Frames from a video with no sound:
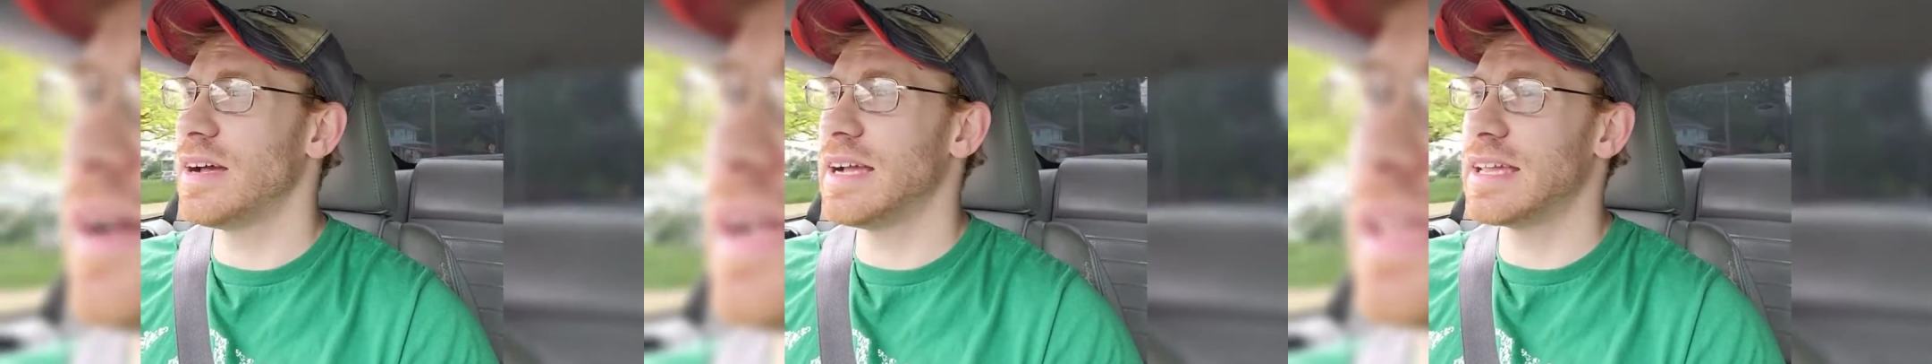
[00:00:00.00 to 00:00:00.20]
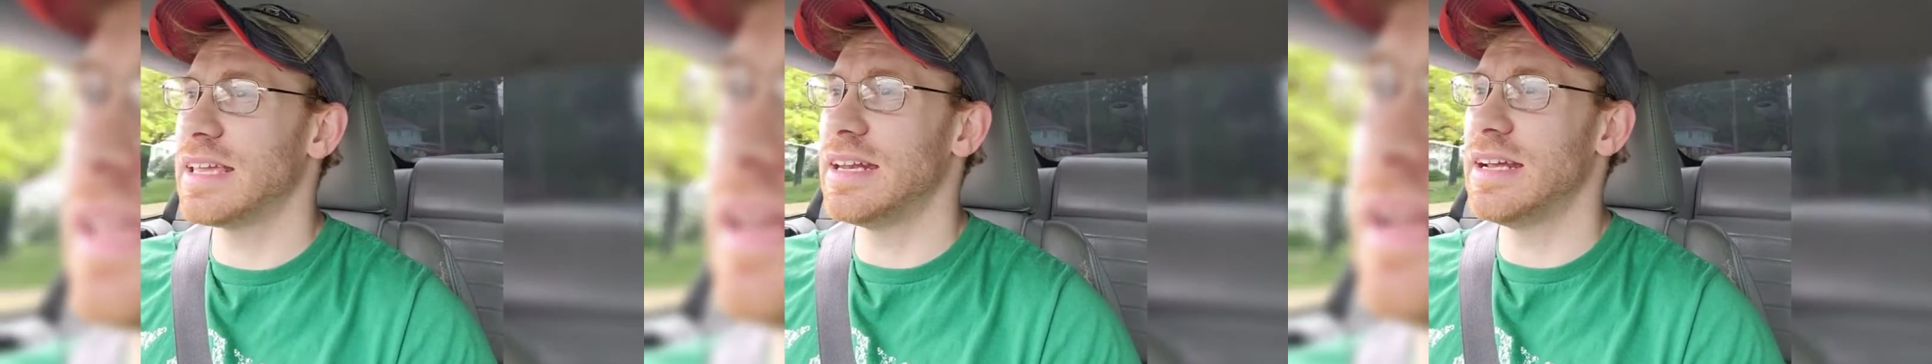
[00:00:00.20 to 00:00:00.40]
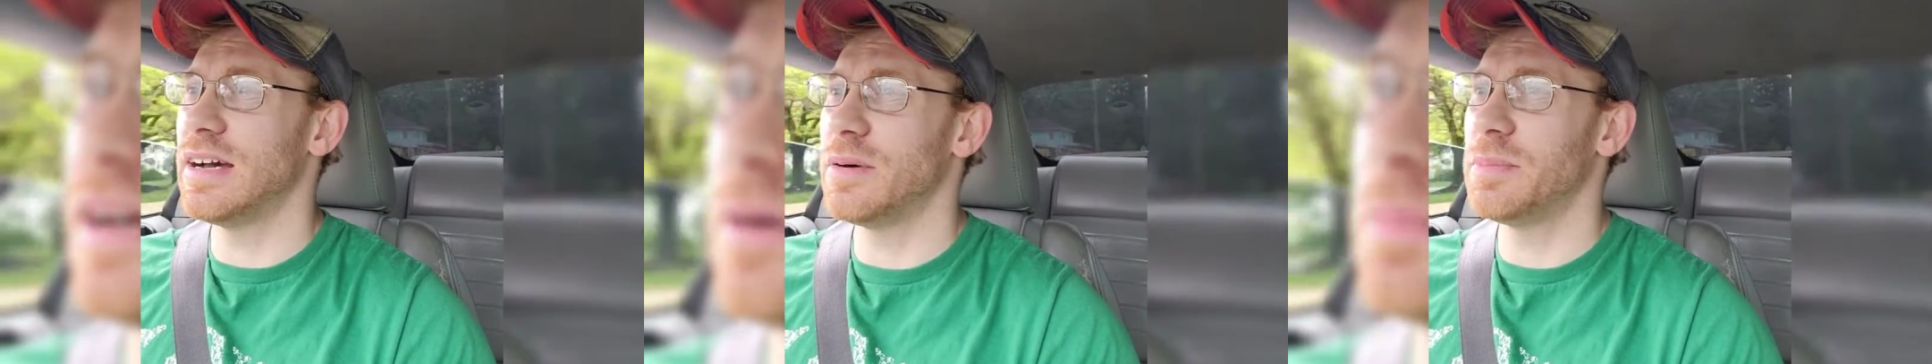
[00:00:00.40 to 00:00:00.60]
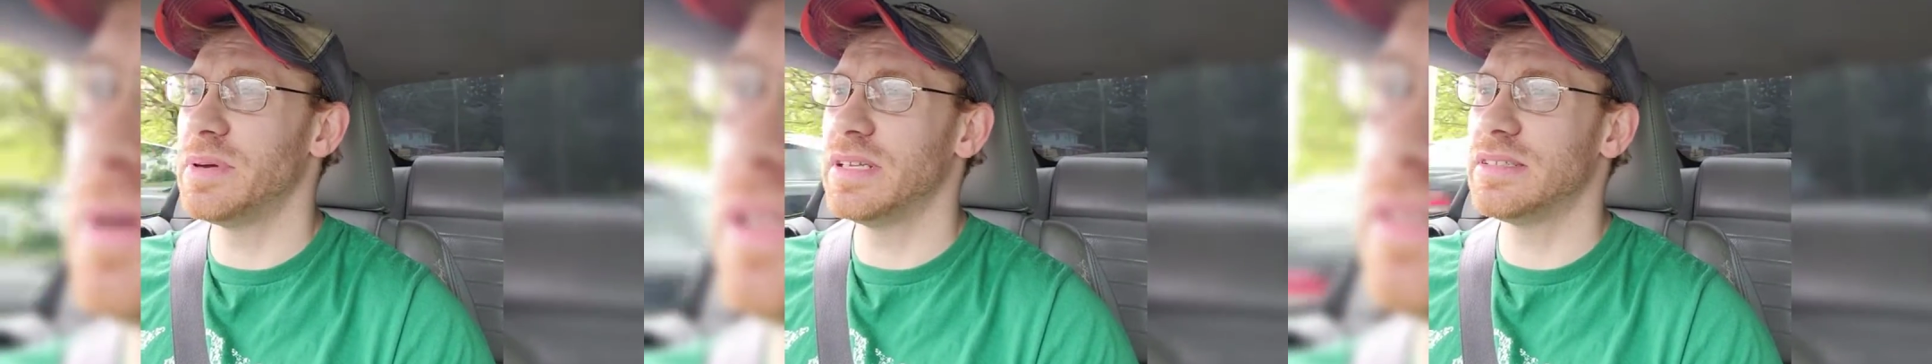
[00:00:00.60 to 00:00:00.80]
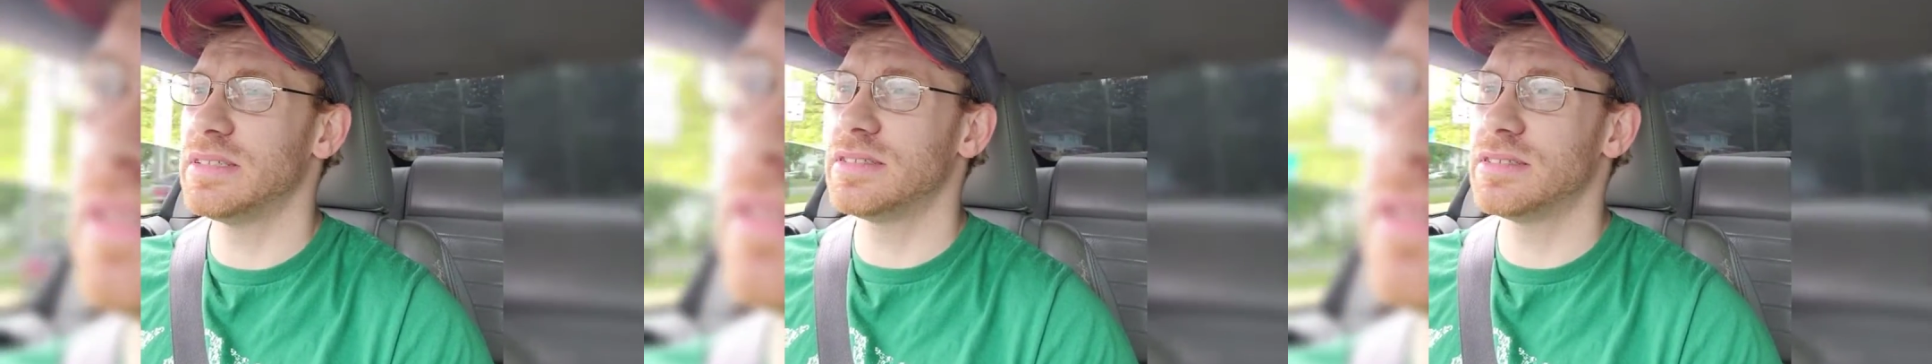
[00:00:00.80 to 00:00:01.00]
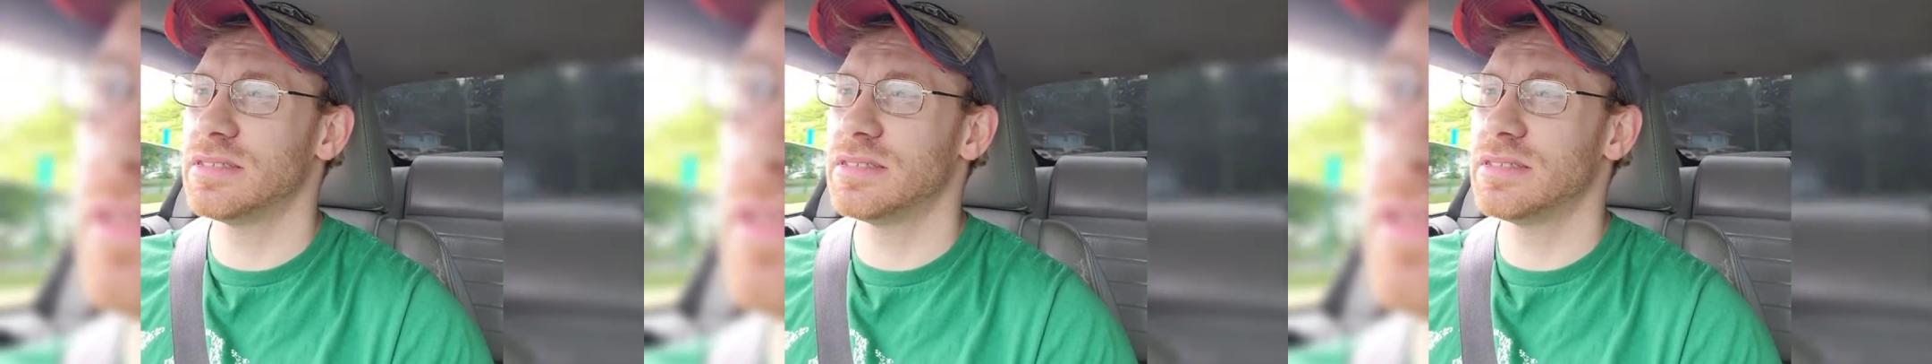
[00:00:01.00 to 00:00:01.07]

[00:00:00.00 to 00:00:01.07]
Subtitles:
I can help it.